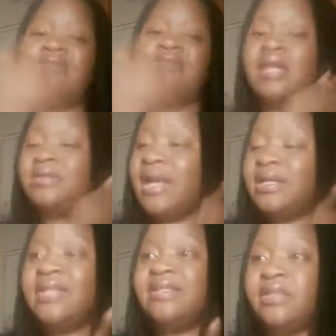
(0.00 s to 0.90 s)
none
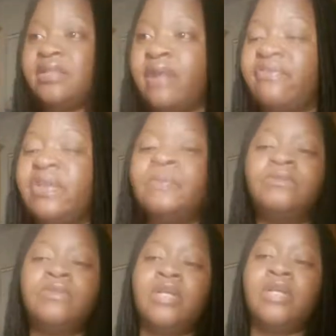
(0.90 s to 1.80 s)
of this stuff
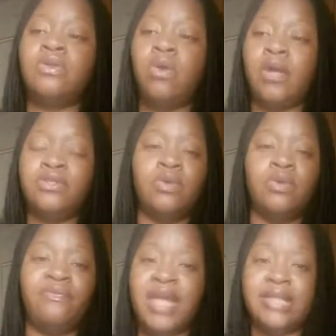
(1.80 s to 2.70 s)
is going to
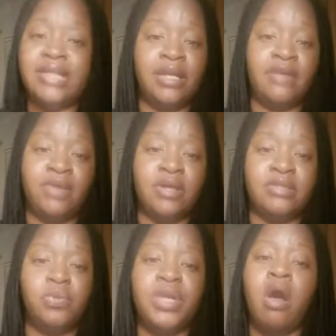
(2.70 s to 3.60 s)
affect any of
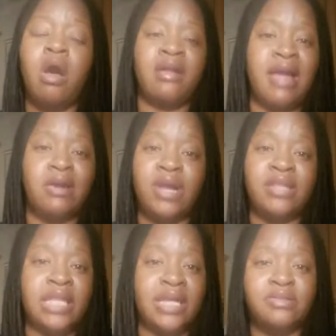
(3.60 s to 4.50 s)
us. We all got
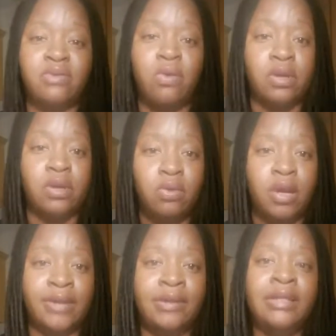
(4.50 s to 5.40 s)
great things going
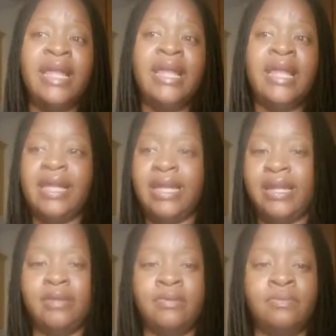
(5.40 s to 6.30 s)
on,
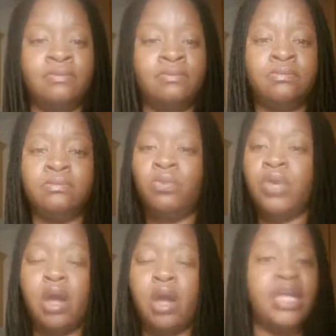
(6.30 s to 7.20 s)
and we're
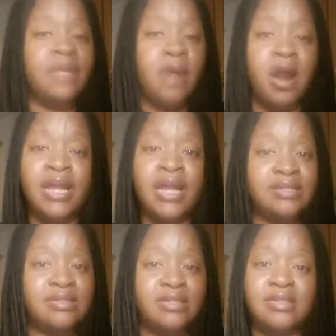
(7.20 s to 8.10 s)
going to keep our
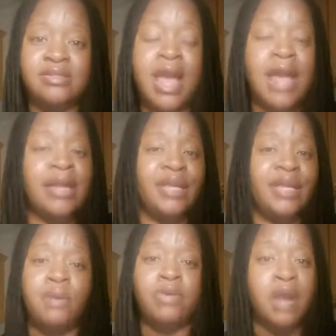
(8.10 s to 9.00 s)
heads to the sky and keep
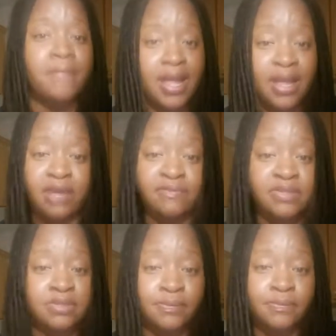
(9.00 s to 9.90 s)
on our paths.
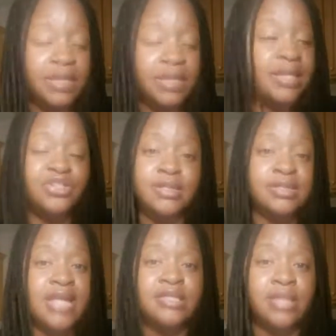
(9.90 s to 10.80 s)
And it's just
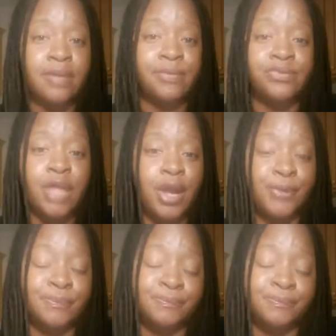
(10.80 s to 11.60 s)
that simple. So,